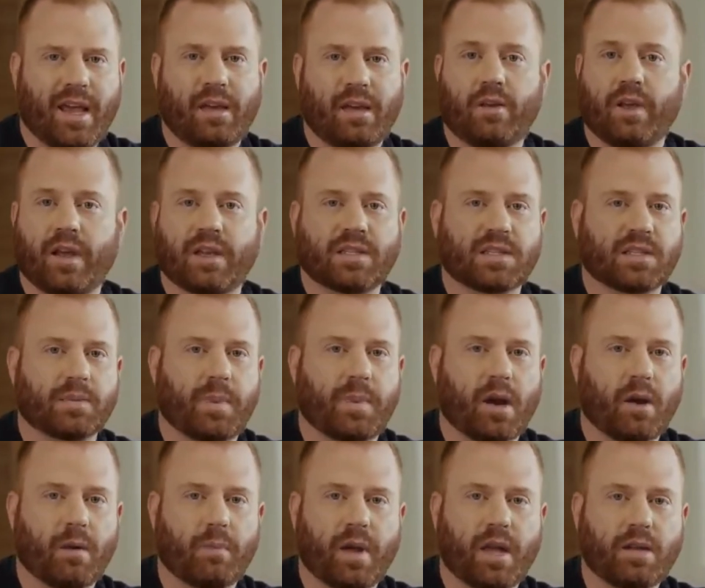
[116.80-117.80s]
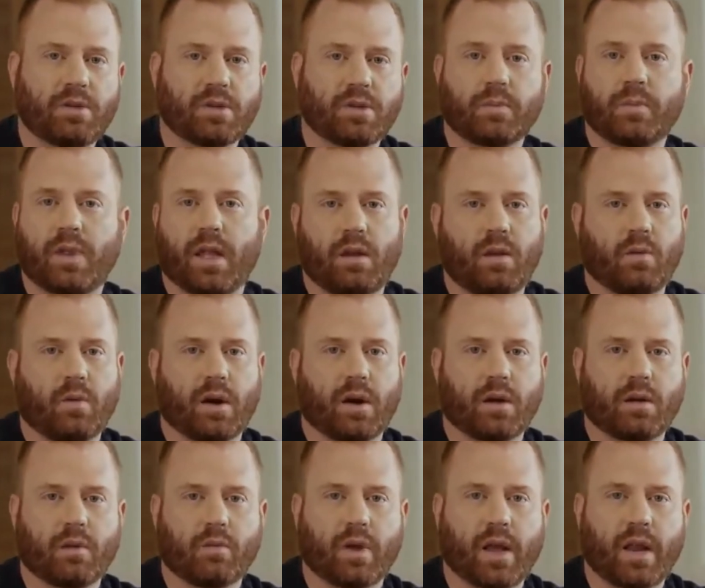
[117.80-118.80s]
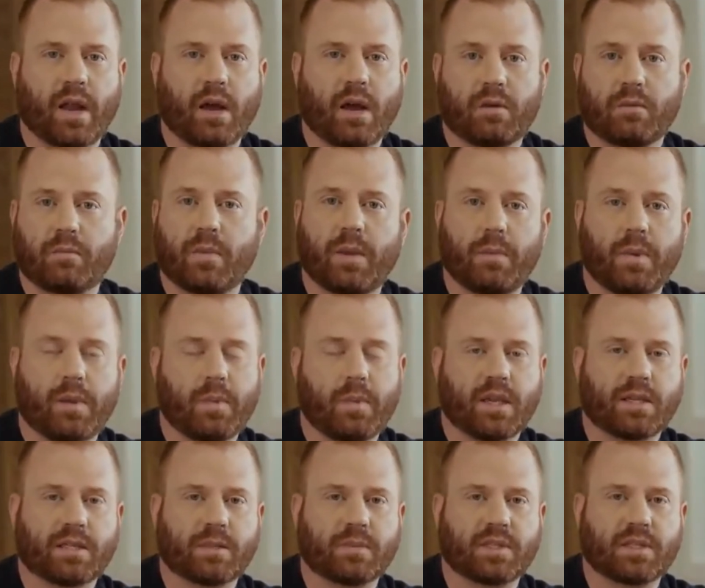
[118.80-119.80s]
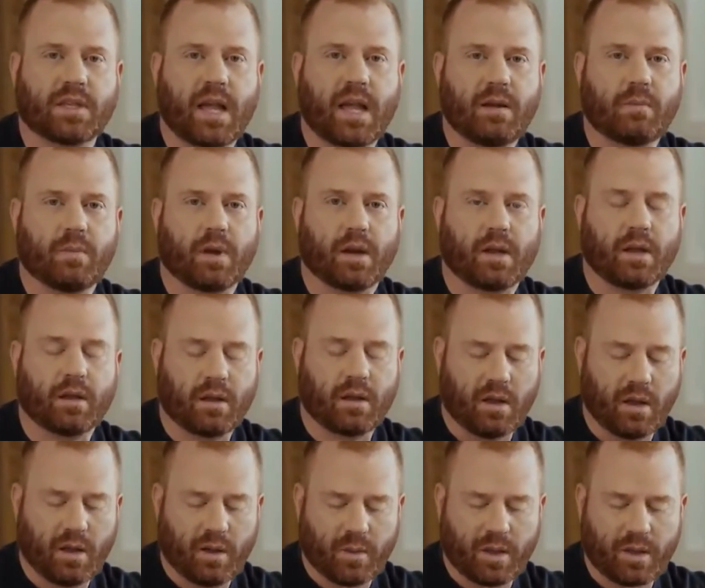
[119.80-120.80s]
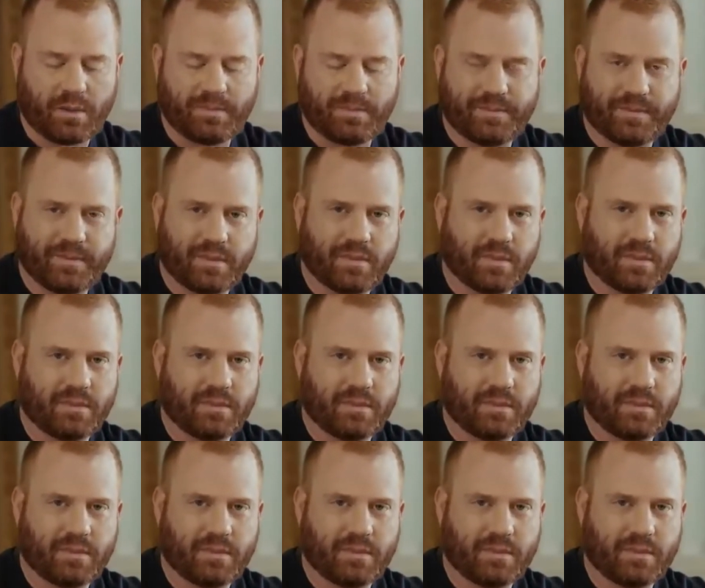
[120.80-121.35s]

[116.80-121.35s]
And you had a spare bedroom that you wanted to rent out and maybe make some side money. Well,